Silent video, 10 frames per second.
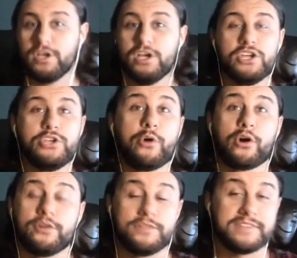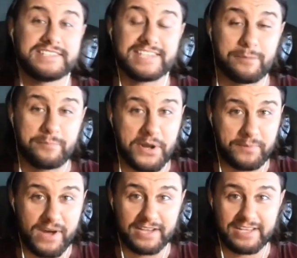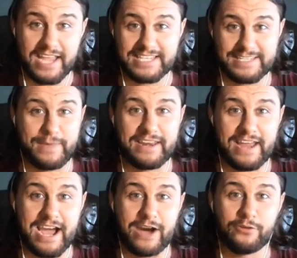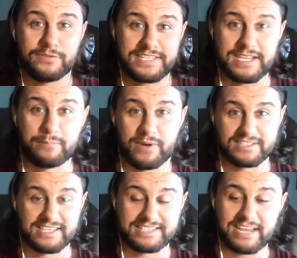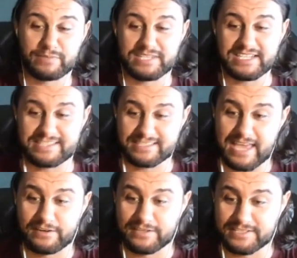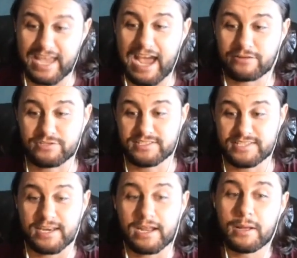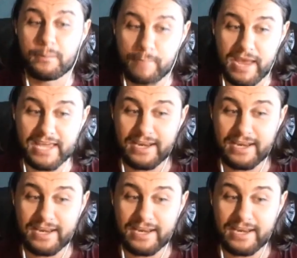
heard on the CM Punk podcast about how CM Punk says Dave Batista sat on his couch and said, man, I